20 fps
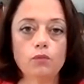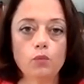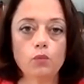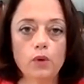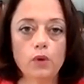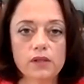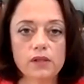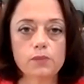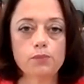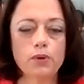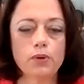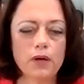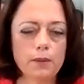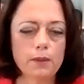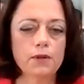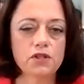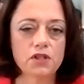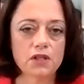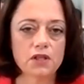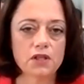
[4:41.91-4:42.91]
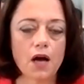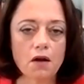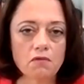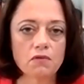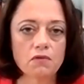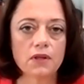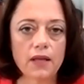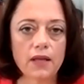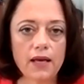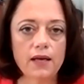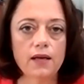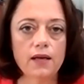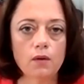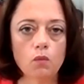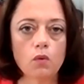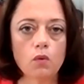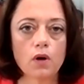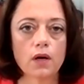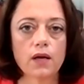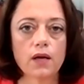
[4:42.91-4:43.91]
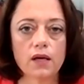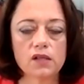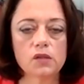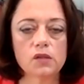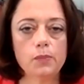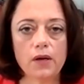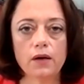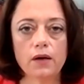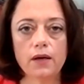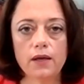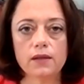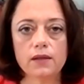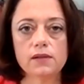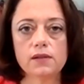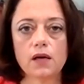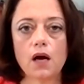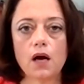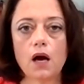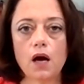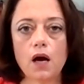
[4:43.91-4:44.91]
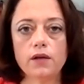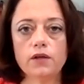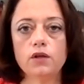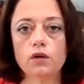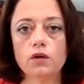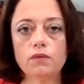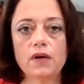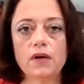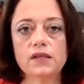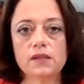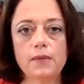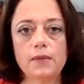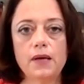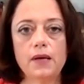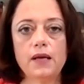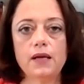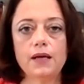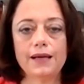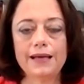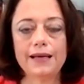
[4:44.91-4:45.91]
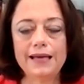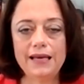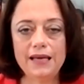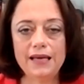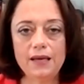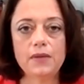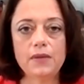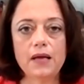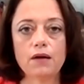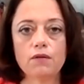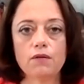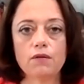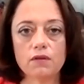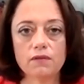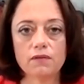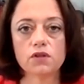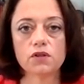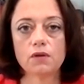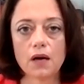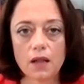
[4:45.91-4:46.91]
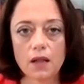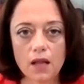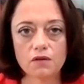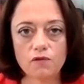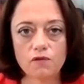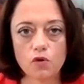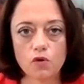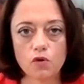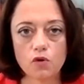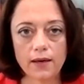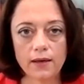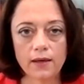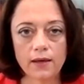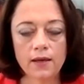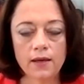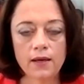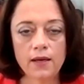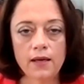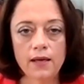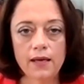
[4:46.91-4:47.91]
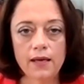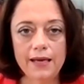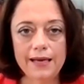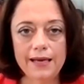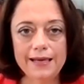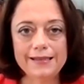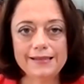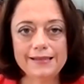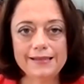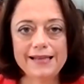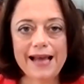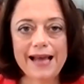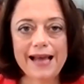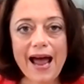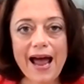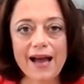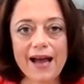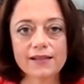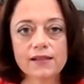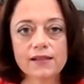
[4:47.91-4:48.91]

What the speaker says: what is pretty much an unrelated work experience on your resume to keep that reverse chronological format intact,